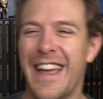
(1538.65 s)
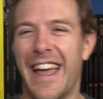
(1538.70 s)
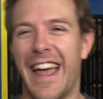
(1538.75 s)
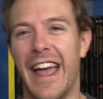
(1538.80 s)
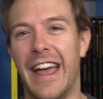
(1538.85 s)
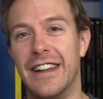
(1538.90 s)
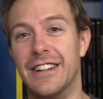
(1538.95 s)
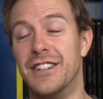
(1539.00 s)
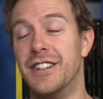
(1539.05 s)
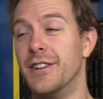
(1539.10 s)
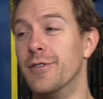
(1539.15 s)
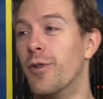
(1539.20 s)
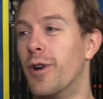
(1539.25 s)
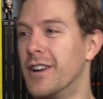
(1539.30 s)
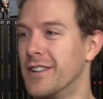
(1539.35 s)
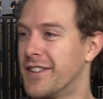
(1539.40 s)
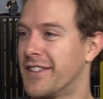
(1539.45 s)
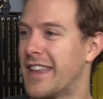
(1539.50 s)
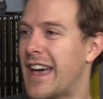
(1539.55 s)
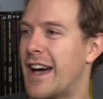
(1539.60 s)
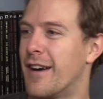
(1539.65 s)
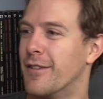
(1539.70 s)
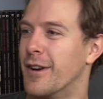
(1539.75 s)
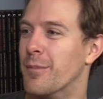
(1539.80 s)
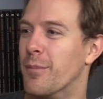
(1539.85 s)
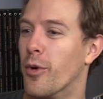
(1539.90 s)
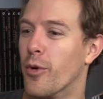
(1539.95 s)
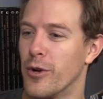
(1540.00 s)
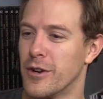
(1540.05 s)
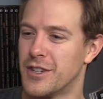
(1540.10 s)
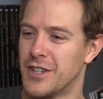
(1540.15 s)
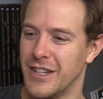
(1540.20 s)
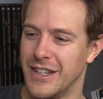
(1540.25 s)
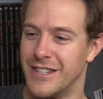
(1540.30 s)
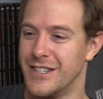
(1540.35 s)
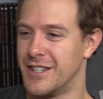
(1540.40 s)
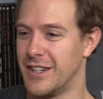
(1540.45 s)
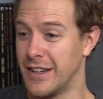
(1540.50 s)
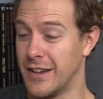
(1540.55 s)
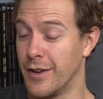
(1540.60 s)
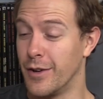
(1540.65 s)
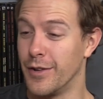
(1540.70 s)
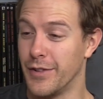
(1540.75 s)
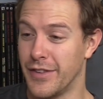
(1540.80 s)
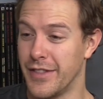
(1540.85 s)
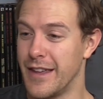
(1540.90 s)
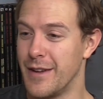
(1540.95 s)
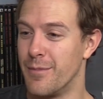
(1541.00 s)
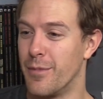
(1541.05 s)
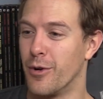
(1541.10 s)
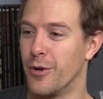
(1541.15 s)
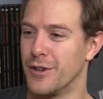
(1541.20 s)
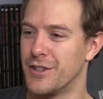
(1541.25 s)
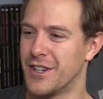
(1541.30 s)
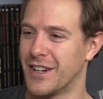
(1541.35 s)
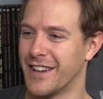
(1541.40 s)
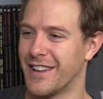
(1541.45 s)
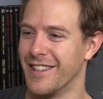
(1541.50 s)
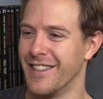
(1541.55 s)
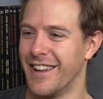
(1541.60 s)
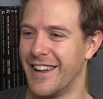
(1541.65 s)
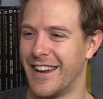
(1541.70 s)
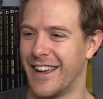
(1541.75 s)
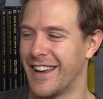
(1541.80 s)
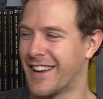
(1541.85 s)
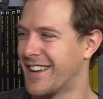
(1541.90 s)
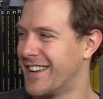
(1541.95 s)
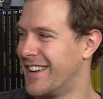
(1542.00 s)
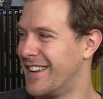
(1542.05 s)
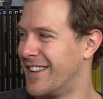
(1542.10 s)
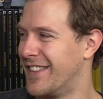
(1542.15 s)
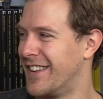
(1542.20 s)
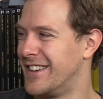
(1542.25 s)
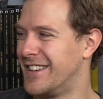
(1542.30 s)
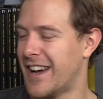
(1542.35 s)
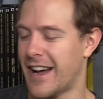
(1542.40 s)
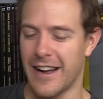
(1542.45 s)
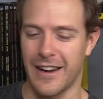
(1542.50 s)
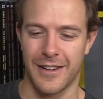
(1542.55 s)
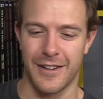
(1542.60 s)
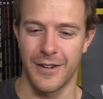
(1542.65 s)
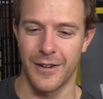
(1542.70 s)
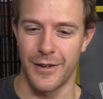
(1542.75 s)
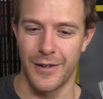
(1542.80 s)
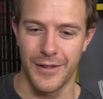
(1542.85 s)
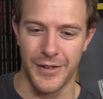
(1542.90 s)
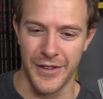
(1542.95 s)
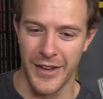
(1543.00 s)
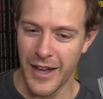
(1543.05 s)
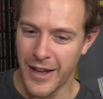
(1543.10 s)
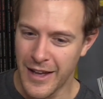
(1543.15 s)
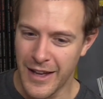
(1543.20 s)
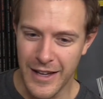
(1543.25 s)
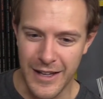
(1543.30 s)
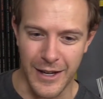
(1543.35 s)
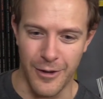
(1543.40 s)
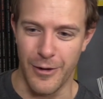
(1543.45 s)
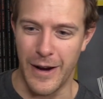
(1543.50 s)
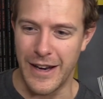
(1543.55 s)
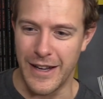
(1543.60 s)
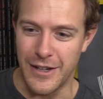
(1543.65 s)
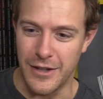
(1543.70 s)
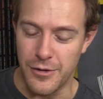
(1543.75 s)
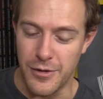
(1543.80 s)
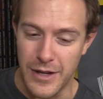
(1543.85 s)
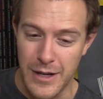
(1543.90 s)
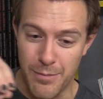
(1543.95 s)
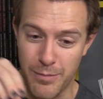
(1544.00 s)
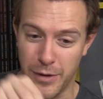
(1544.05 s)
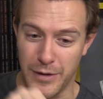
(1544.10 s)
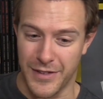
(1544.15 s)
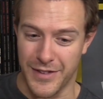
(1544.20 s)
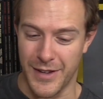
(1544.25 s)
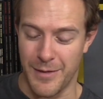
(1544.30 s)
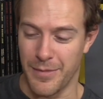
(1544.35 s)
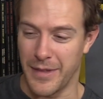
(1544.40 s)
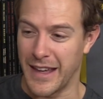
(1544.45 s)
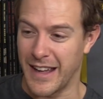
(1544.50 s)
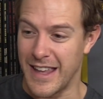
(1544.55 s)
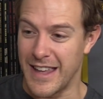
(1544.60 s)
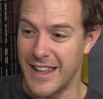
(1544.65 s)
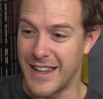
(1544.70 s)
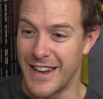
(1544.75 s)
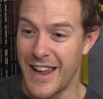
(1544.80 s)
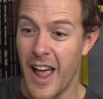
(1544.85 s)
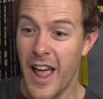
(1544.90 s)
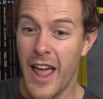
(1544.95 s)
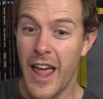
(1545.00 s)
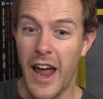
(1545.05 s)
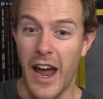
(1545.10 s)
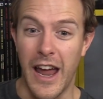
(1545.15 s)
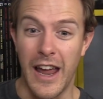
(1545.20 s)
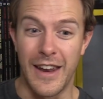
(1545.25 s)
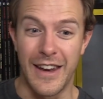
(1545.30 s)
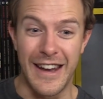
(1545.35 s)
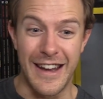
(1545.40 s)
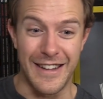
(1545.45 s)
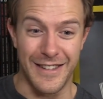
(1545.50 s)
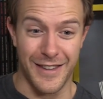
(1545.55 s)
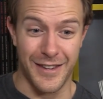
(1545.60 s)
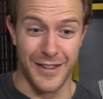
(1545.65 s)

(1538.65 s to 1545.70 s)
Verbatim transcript: And she wants to have an abortion. She goes to the abortion clinic, and the doctors get ready to do it, and he puts something in, and it